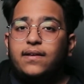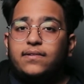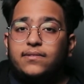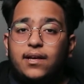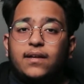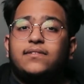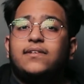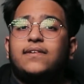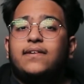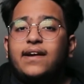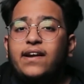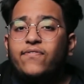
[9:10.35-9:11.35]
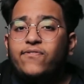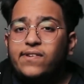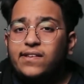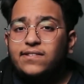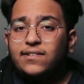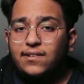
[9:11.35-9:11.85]
Such a great
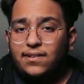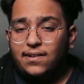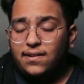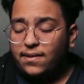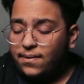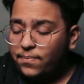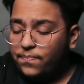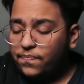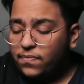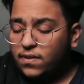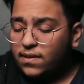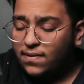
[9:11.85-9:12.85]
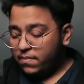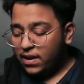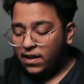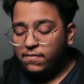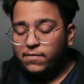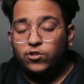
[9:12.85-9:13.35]
feature.
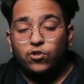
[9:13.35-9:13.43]
Believe me,